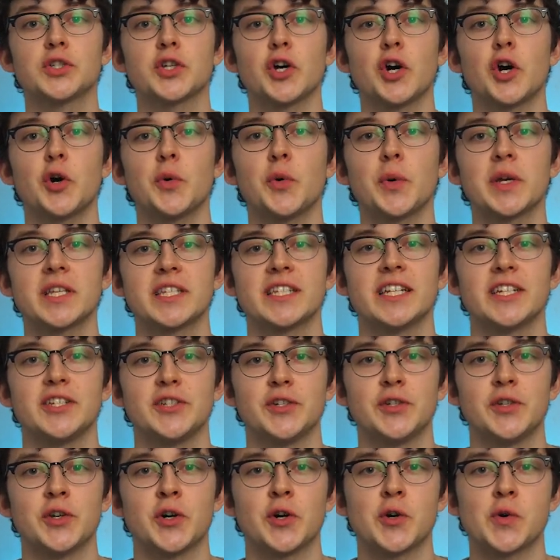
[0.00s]
always let you
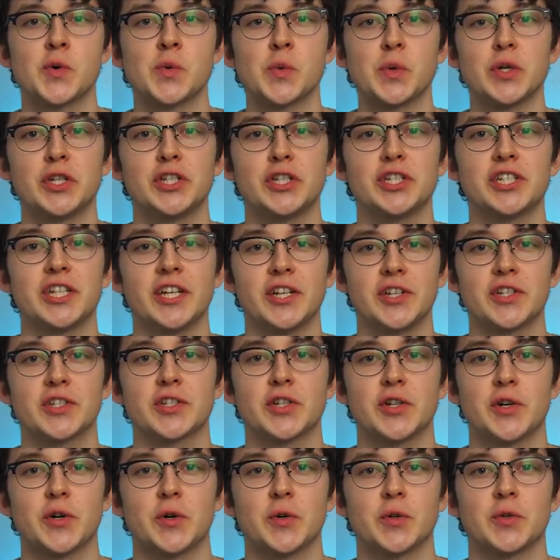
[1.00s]
know which status
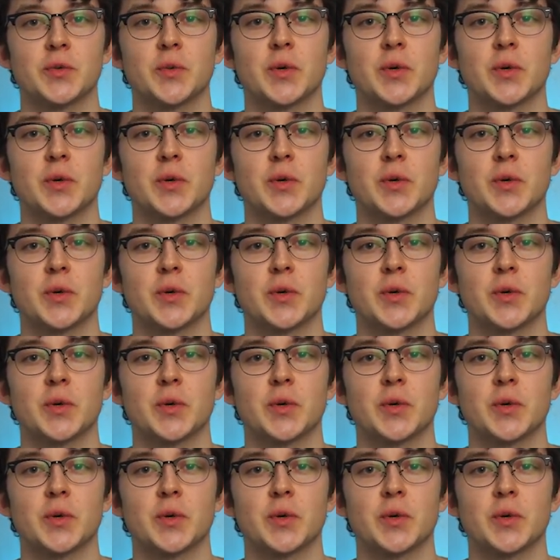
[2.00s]
code was